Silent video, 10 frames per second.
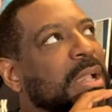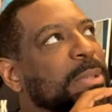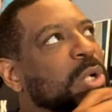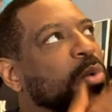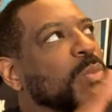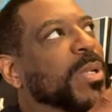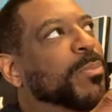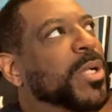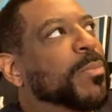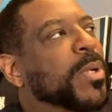mean, who
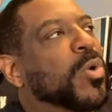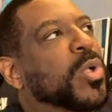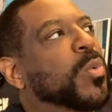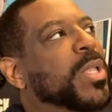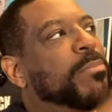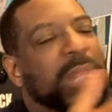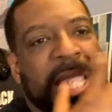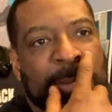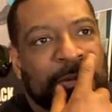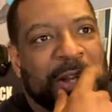do we
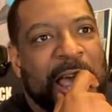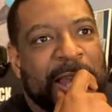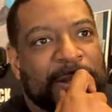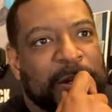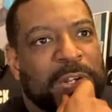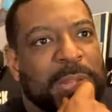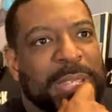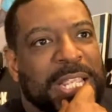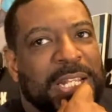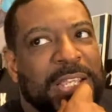blame for that? You know what I
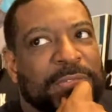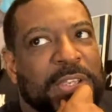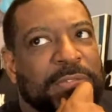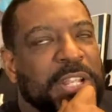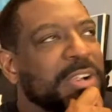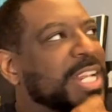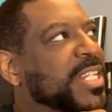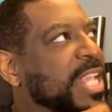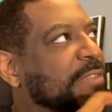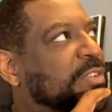mean? If they're at
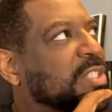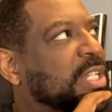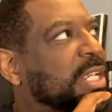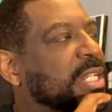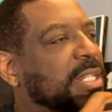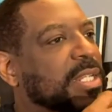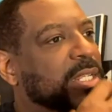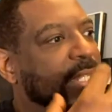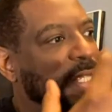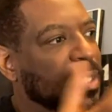a deficit and
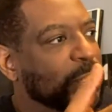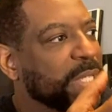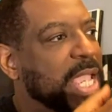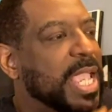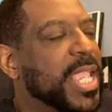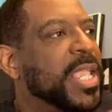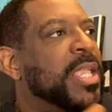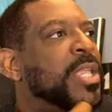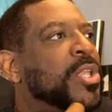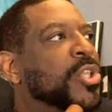the NBA,
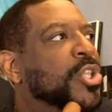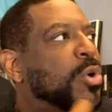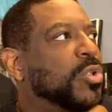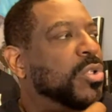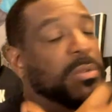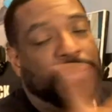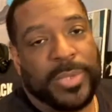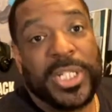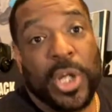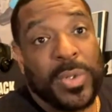
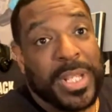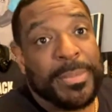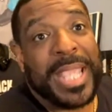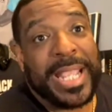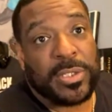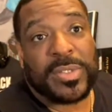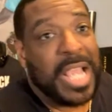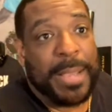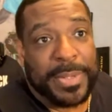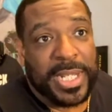we know the NBA's on
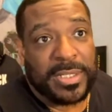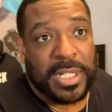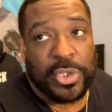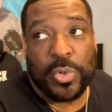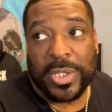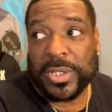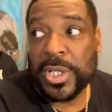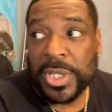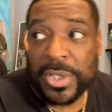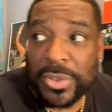top of it. So you can
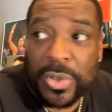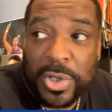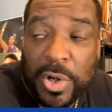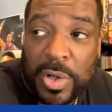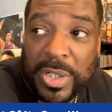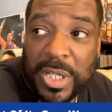go on